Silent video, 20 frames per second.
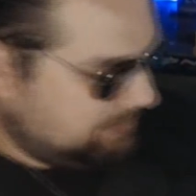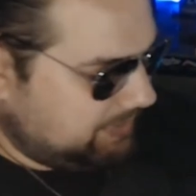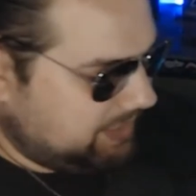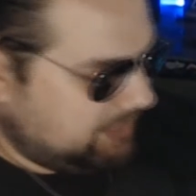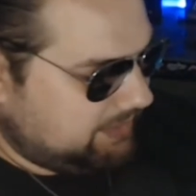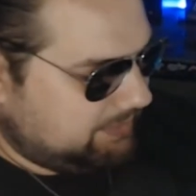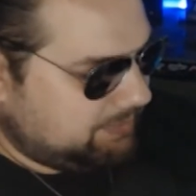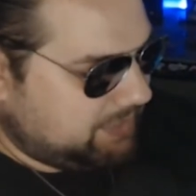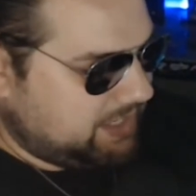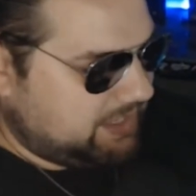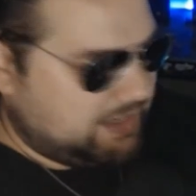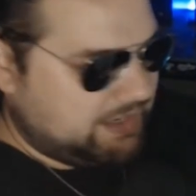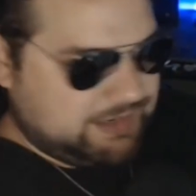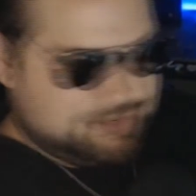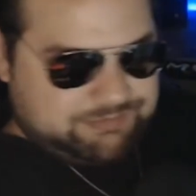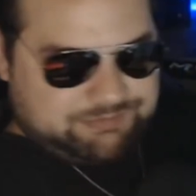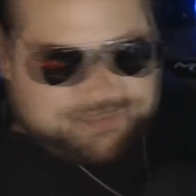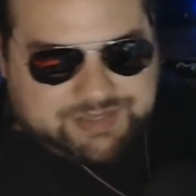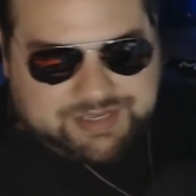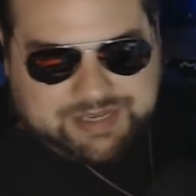and my
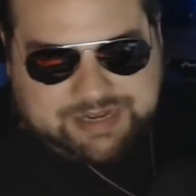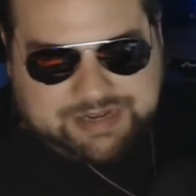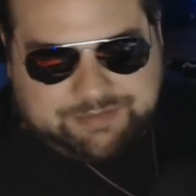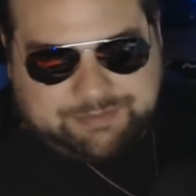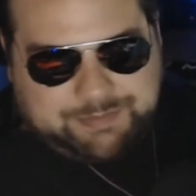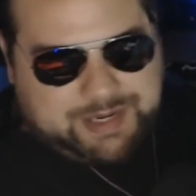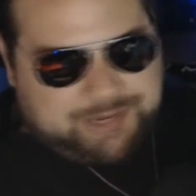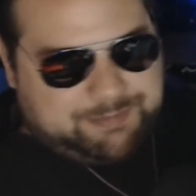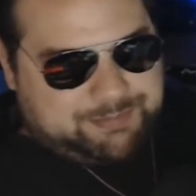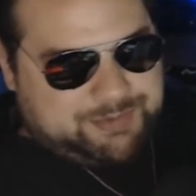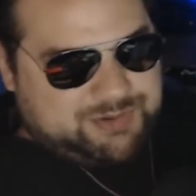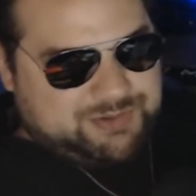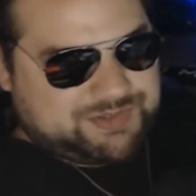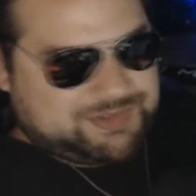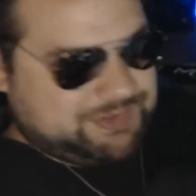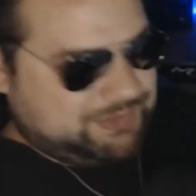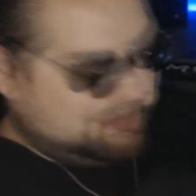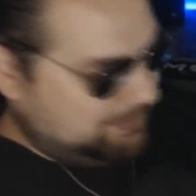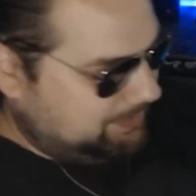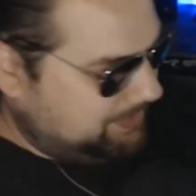
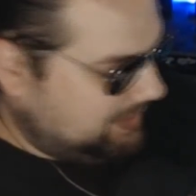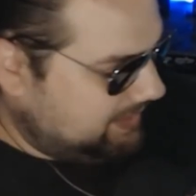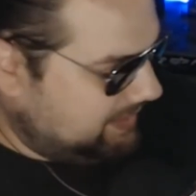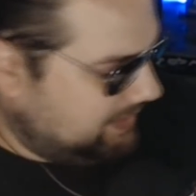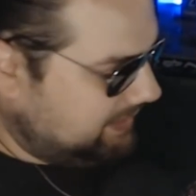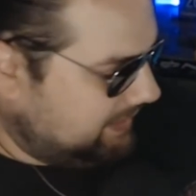personal opinion.